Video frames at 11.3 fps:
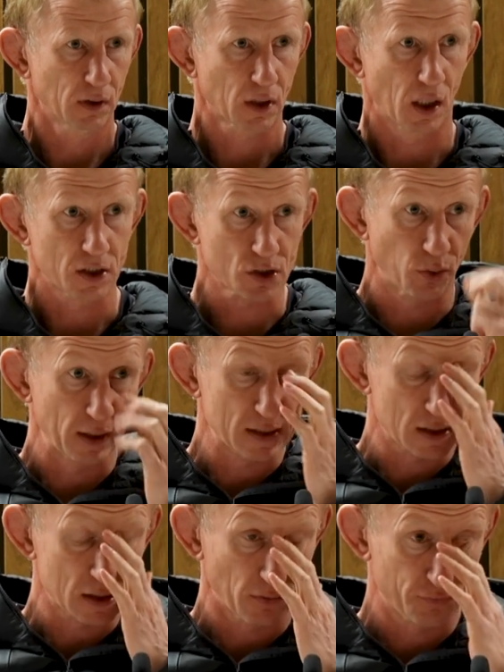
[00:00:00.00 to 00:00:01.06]

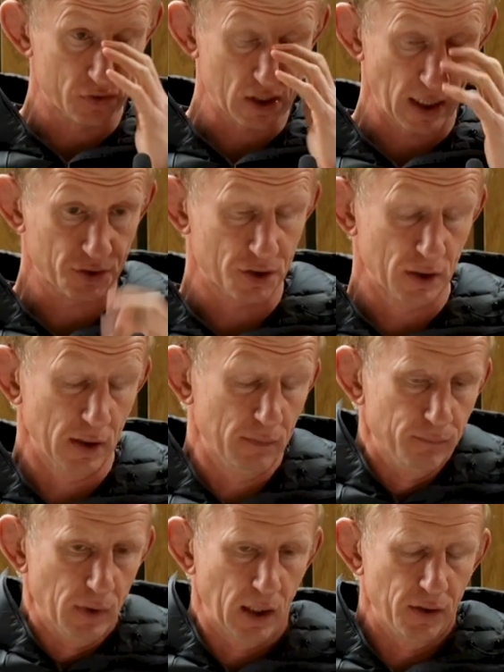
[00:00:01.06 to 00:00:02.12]
consequences of selection
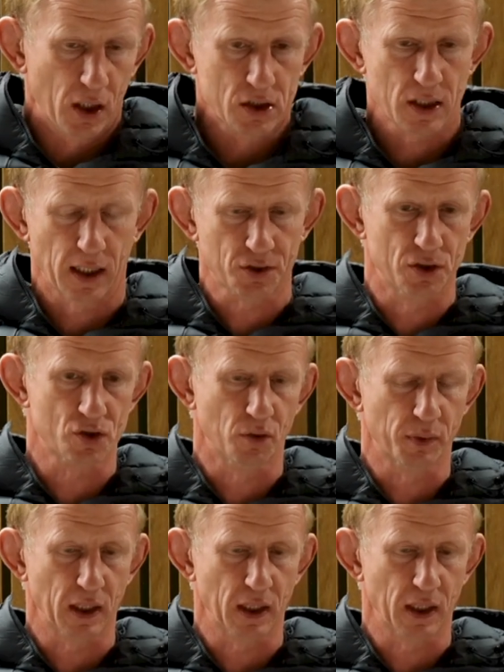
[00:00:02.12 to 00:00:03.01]
and non-selection in some